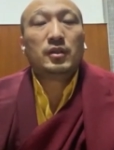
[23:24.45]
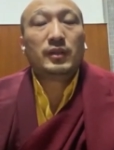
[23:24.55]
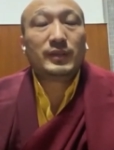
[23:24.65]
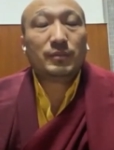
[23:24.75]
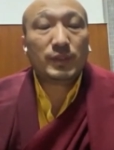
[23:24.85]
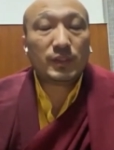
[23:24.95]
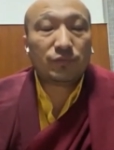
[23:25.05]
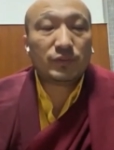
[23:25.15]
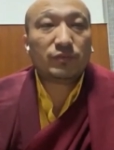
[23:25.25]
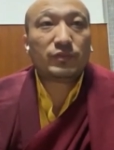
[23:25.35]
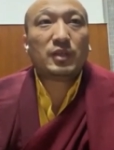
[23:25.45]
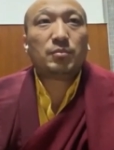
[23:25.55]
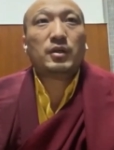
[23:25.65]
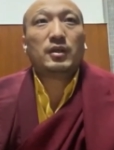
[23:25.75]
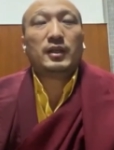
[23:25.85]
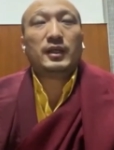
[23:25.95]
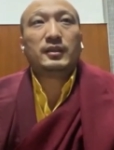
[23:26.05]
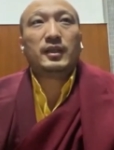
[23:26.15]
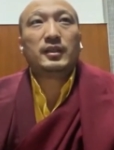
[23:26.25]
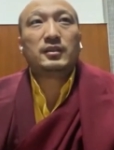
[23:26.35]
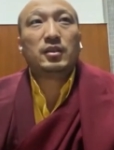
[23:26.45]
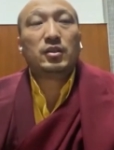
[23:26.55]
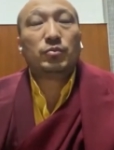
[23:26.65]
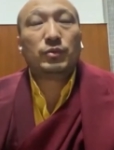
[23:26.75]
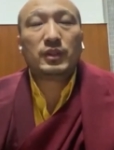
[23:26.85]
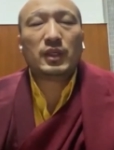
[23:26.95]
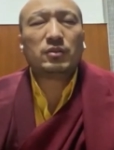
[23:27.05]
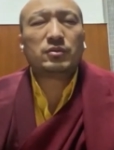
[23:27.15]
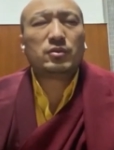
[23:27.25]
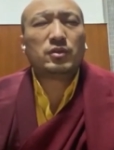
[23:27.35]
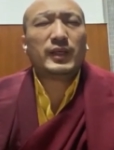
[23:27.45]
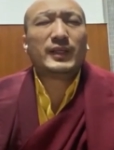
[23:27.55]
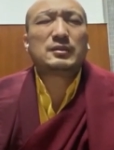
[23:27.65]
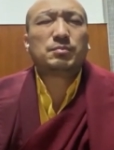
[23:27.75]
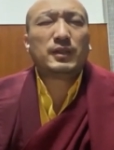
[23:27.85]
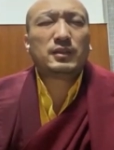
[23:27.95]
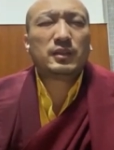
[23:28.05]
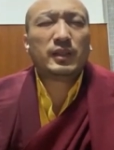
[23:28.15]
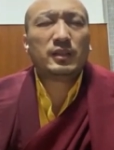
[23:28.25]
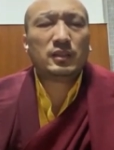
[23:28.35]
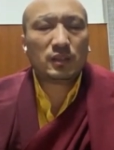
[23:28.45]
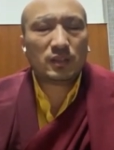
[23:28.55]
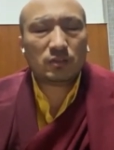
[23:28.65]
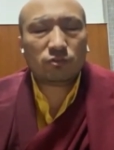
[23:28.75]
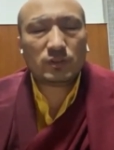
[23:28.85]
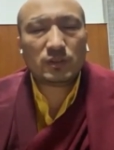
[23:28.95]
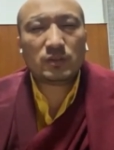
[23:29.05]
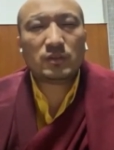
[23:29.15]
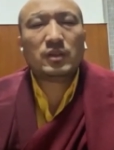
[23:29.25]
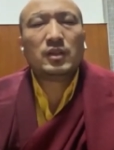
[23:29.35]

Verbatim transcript: uh, the benefit of dharma like that without expecting anything in return,